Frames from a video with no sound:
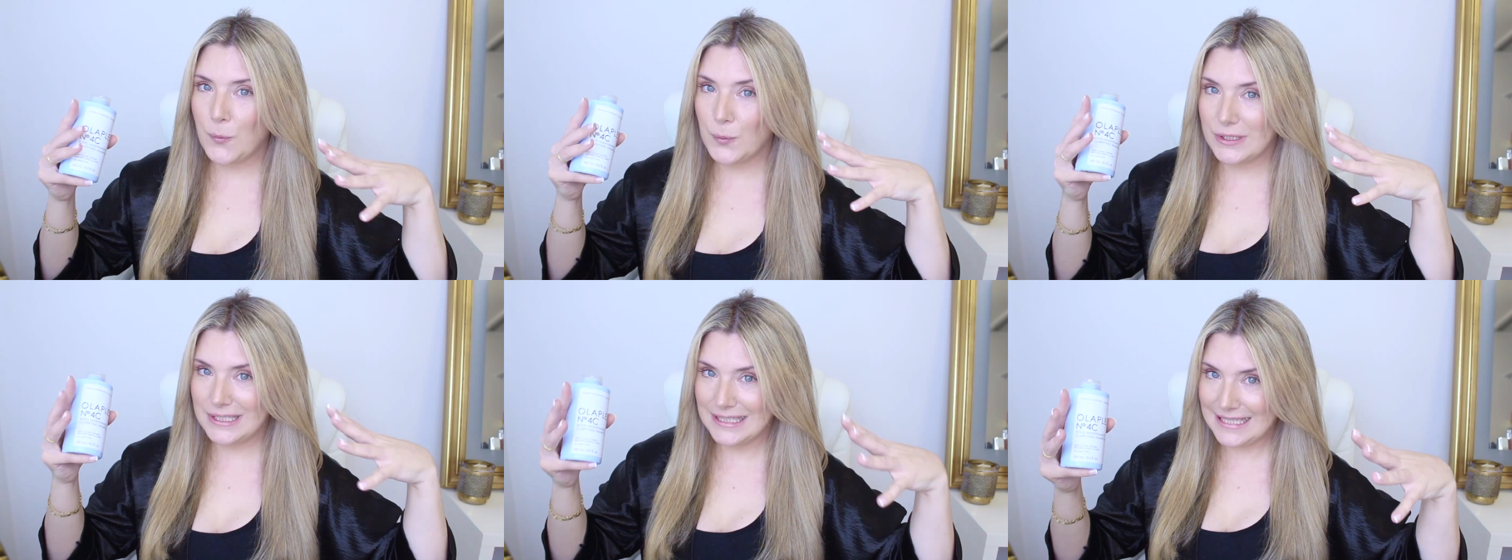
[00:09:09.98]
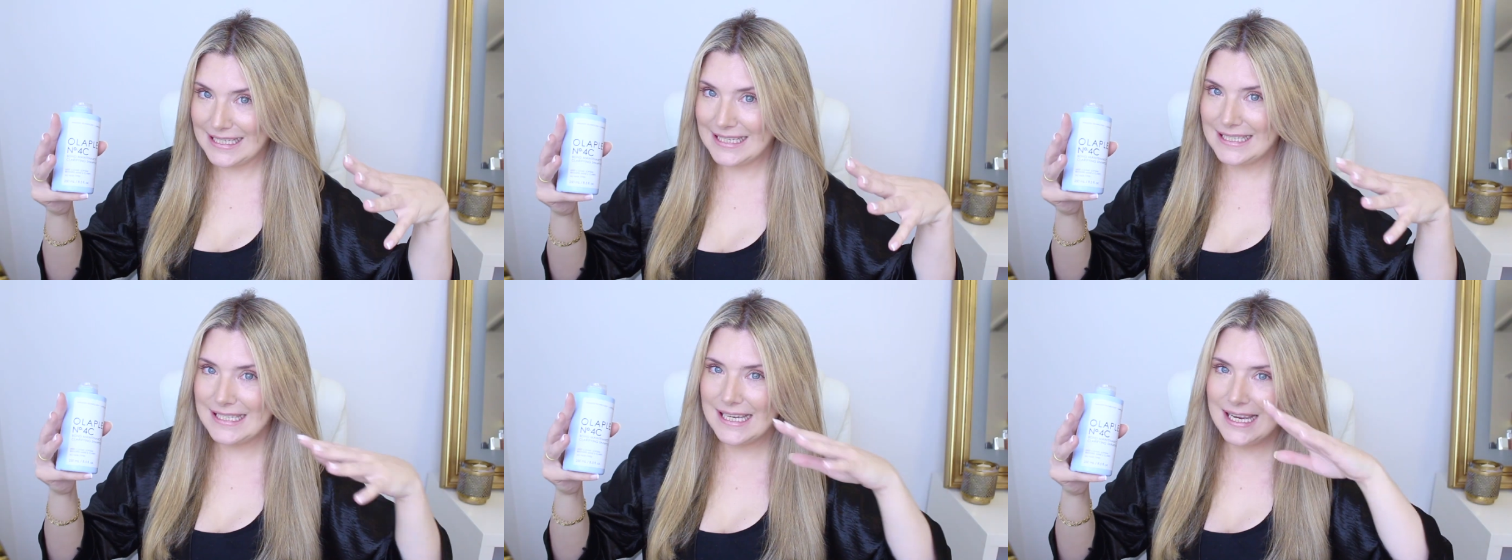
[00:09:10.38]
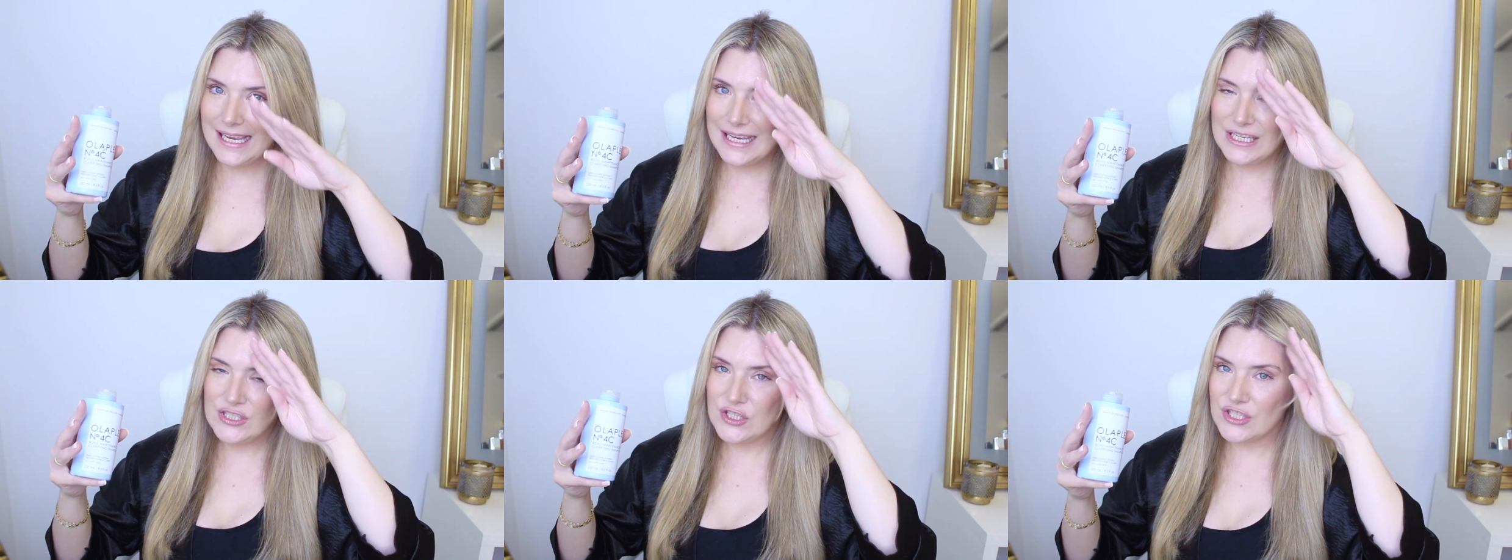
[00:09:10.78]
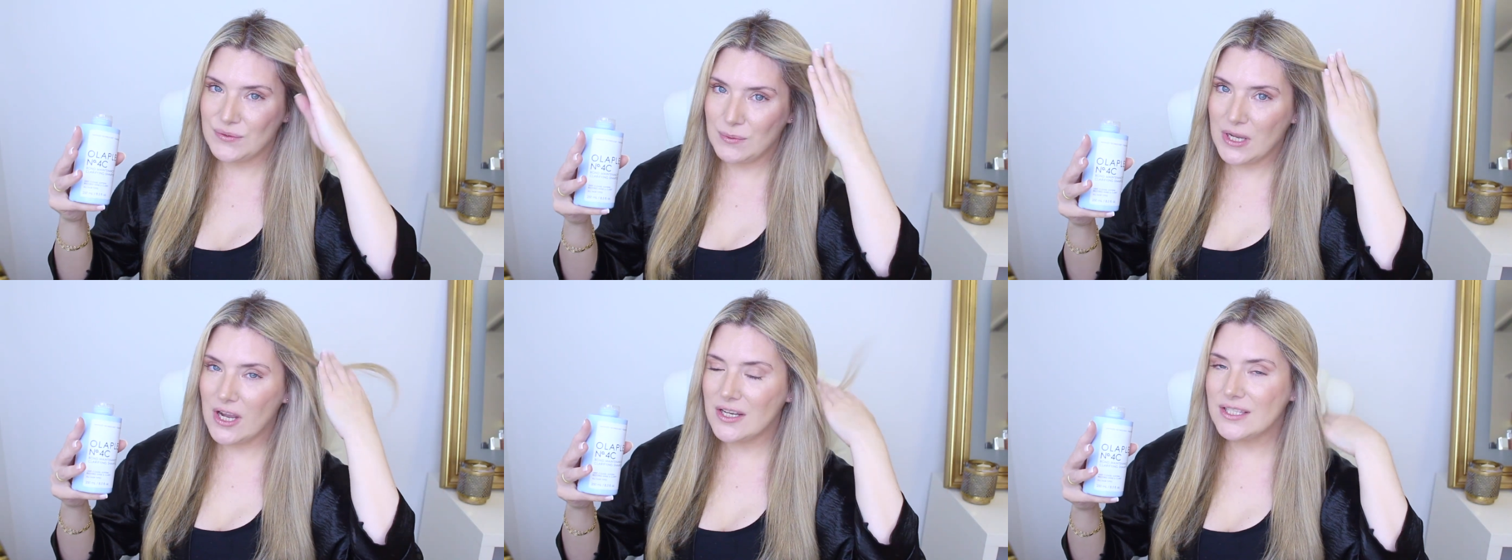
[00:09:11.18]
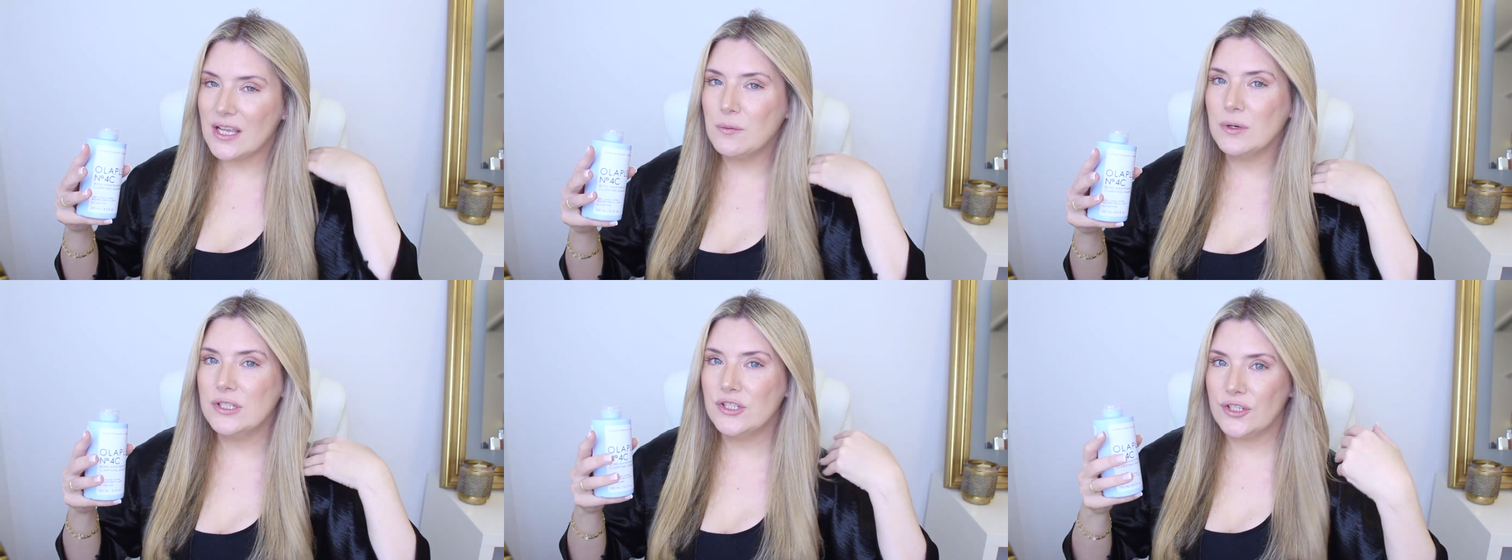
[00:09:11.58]
would need, just because I
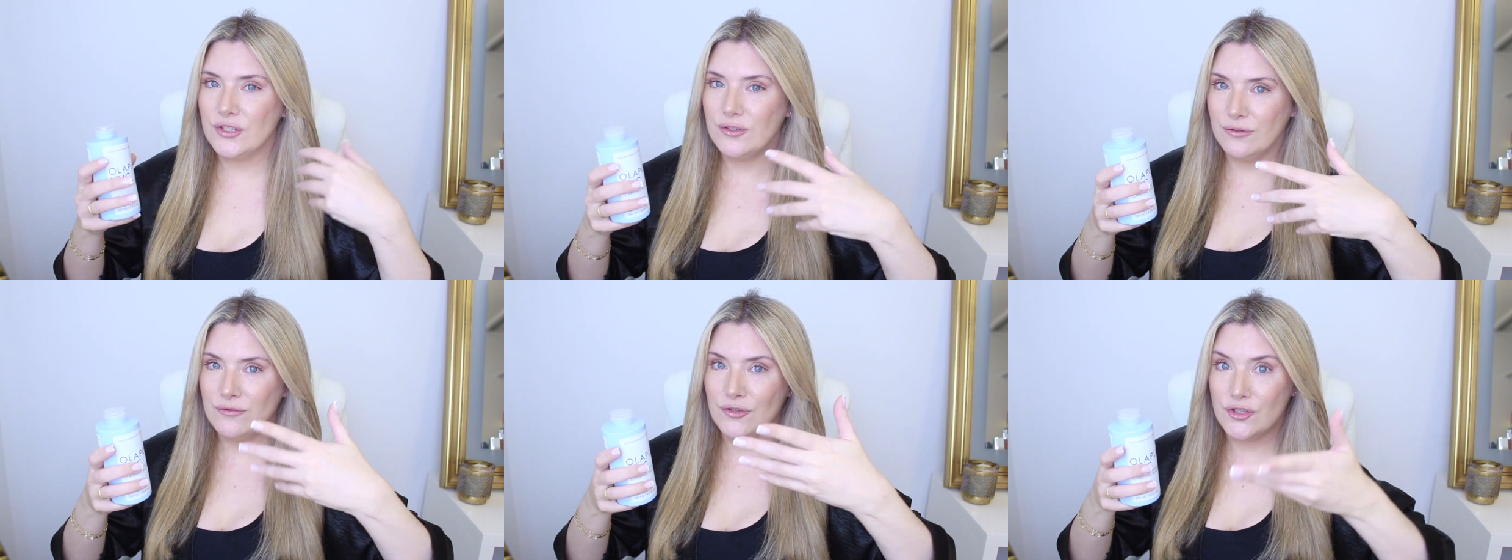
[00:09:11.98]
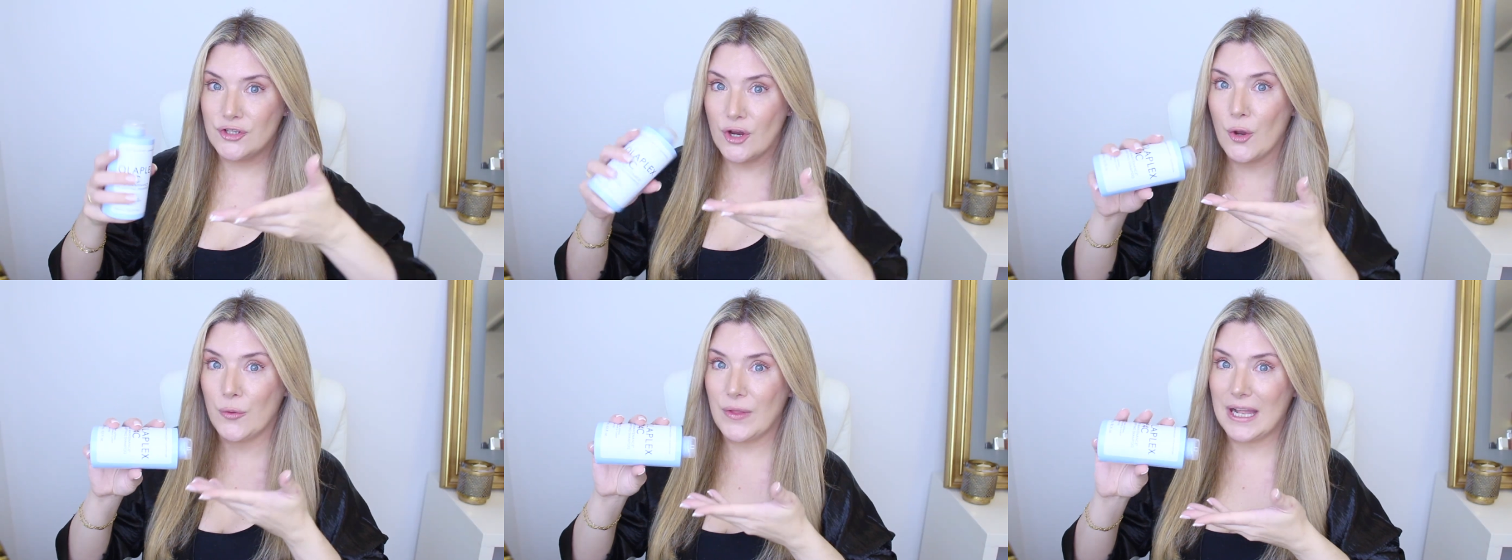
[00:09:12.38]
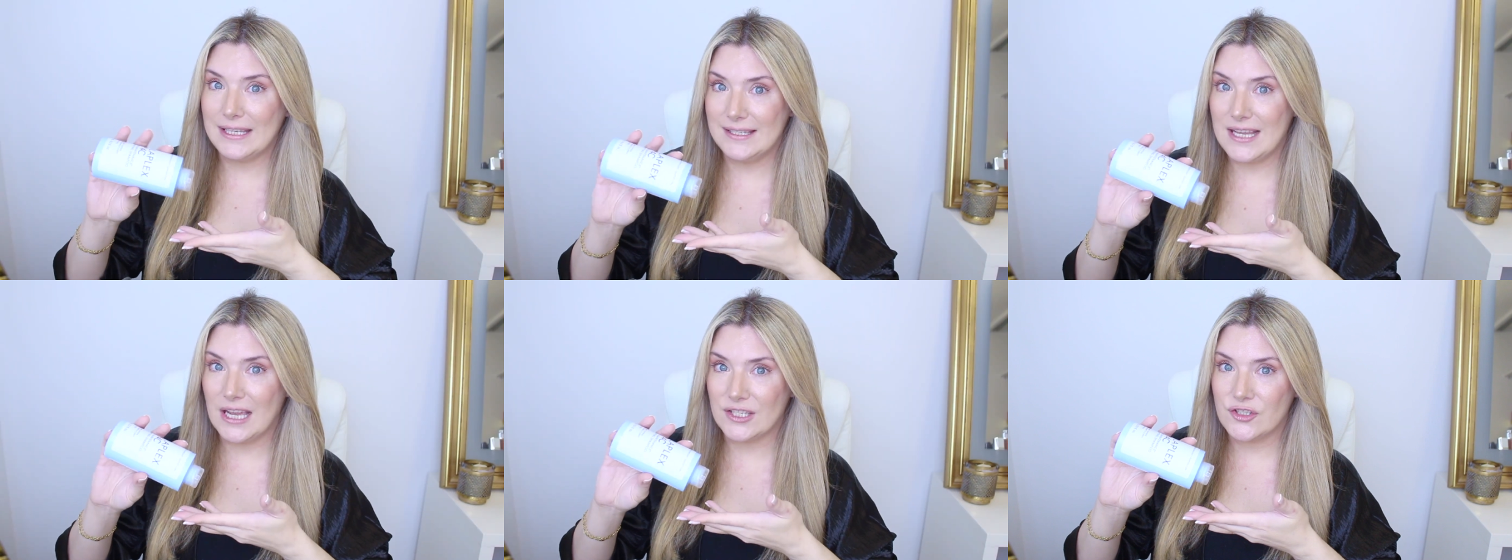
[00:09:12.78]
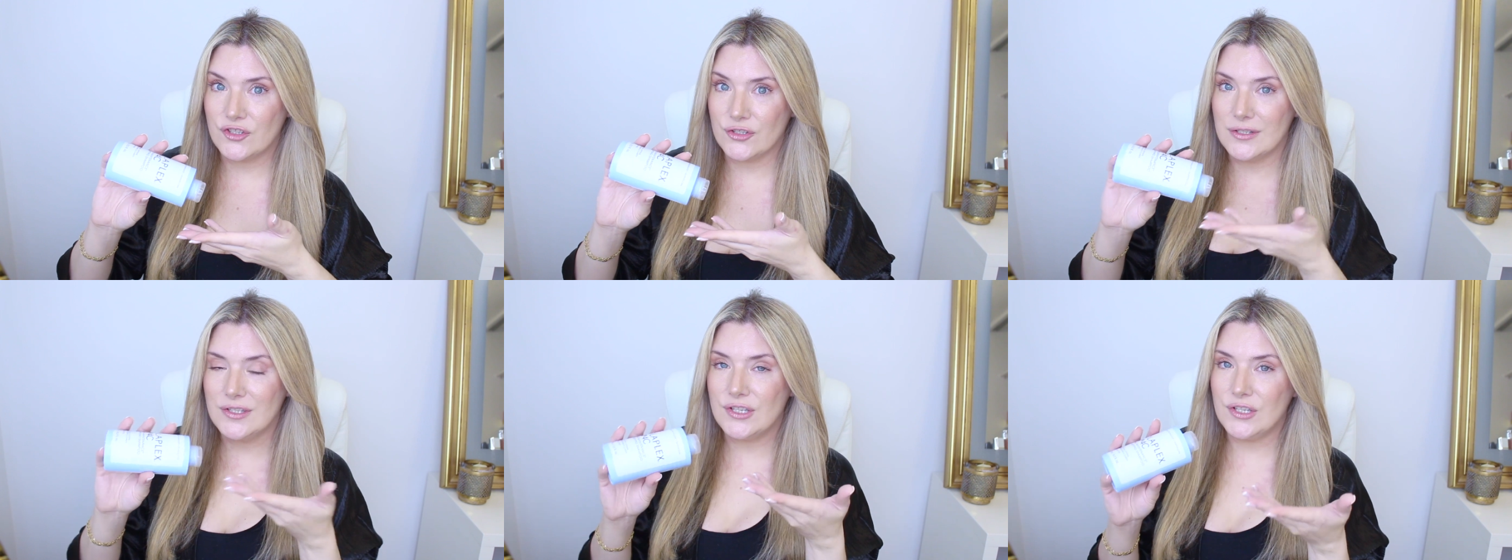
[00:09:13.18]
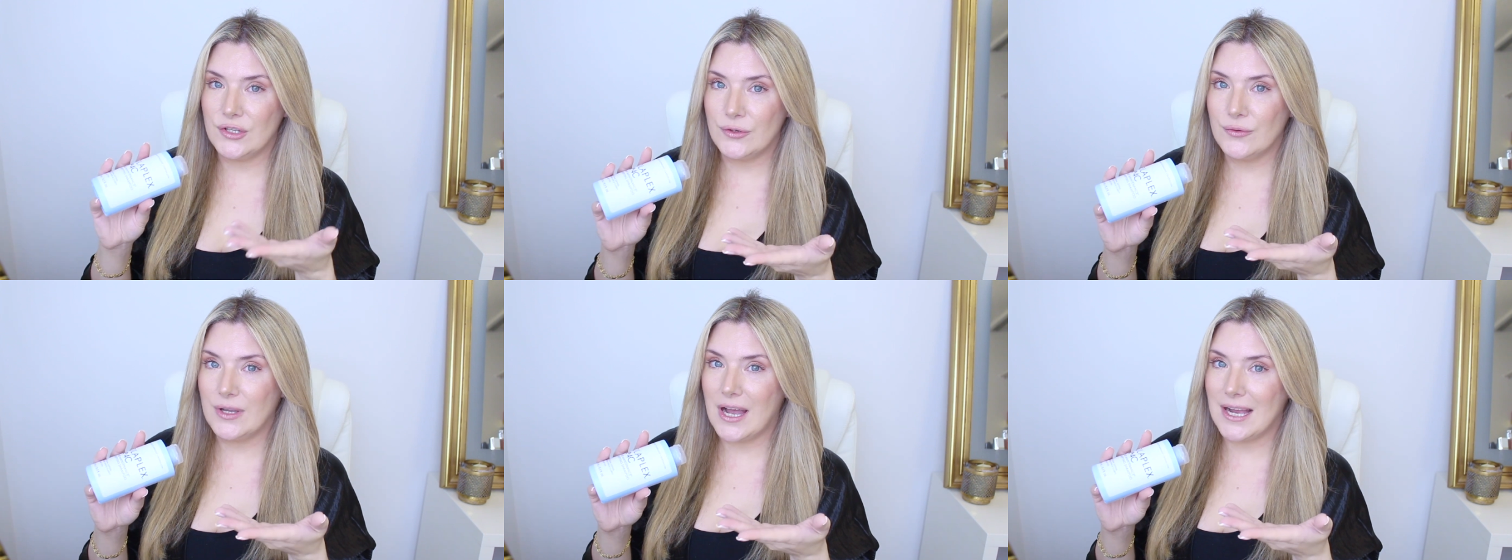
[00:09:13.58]
want to show that texture to
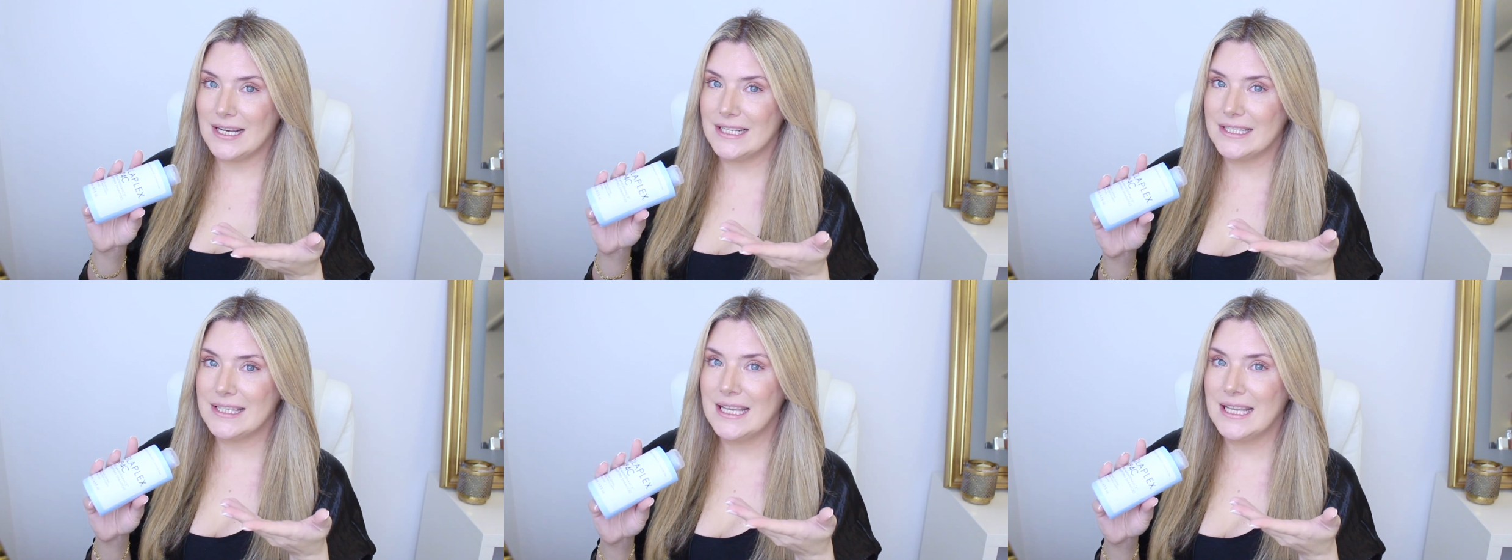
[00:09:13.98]
you guys,